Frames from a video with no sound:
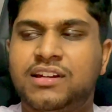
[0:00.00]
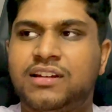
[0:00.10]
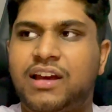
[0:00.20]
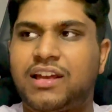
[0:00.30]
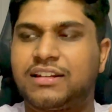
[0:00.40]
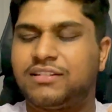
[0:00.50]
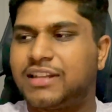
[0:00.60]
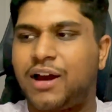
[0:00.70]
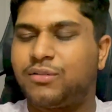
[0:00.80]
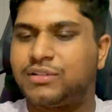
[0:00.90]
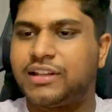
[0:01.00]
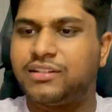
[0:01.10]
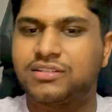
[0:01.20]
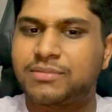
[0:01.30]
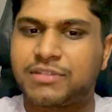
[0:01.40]
and now they
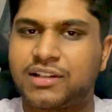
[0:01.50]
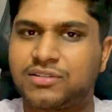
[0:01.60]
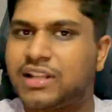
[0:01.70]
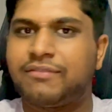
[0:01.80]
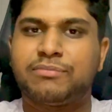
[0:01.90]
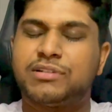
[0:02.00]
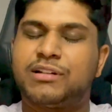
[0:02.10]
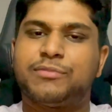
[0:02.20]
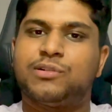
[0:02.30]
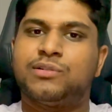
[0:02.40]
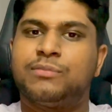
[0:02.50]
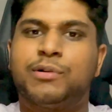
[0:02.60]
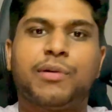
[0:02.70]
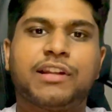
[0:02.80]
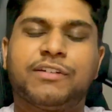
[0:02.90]
do something else like web development or
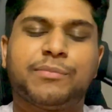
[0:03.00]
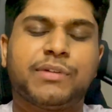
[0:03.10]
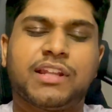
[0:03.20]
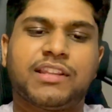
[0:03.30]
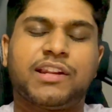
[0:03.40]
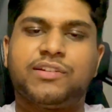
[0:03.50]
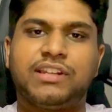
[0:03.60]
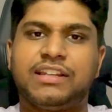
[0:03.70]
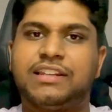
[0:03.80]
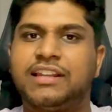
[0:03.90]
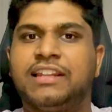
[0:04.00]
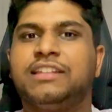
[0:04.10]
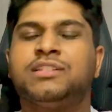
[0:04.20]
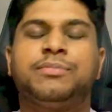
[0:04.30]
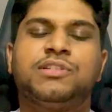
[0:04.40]
mobile development, and they don't need
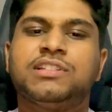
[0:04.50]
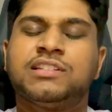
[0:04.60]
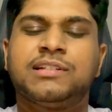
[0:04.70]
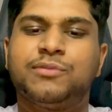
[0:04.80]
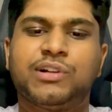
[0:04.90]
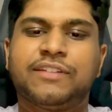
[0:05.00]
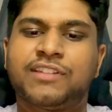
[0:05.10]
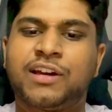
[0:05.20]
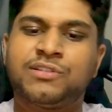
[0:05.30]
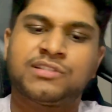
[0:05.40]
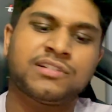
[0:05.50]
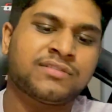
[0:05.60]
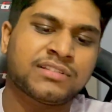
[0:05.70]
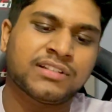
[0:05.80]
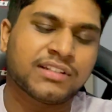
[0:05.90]
distributed system or any of those stuff.
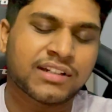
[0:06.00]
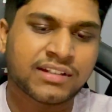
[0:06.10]
So yeah.